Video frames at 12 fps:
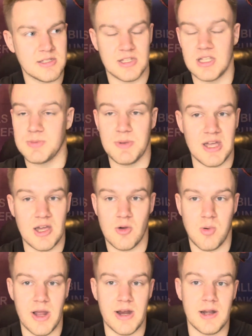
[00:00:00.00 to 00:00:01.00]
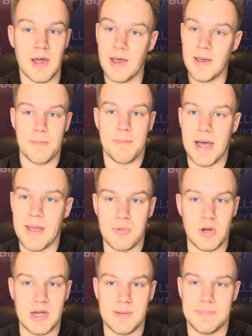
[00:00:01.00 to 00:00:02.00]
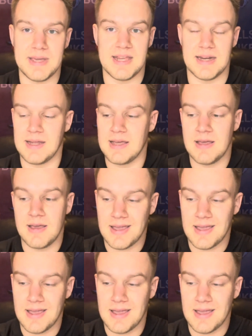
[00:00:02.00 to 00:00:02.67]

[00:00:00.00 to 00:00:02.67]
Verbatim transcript: since being acquired by Brandon Beane.